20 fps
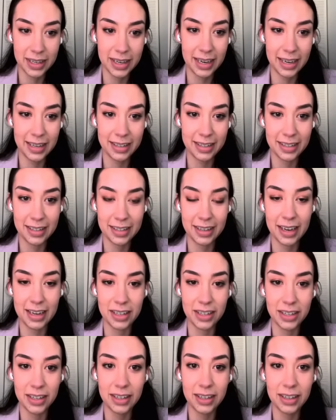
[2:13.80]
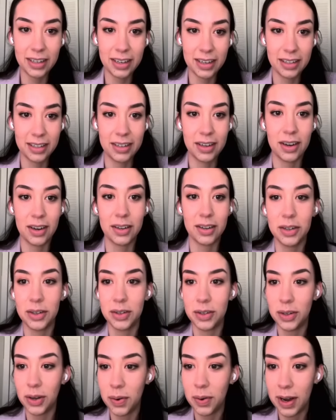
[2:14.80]
today's discussion is Dr.
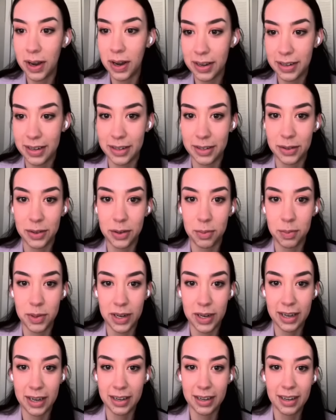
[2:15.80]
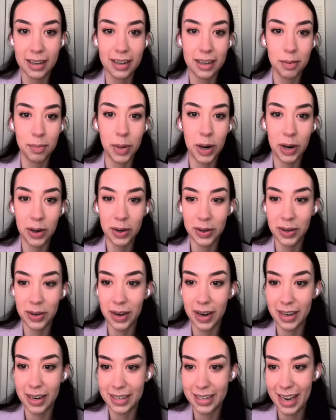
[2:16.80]
Sohan Dasgupta,
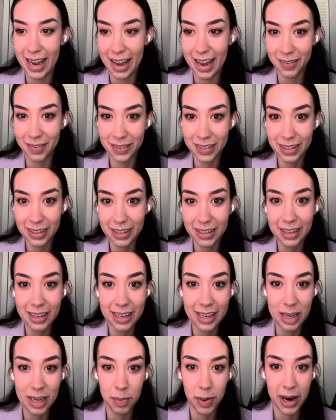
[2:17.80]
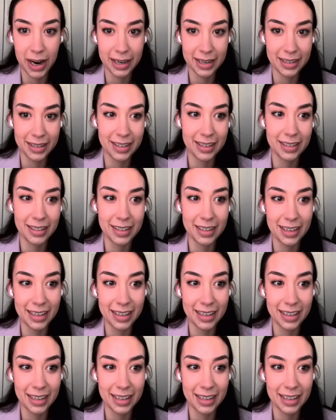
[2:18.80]
partner at Taft. He practices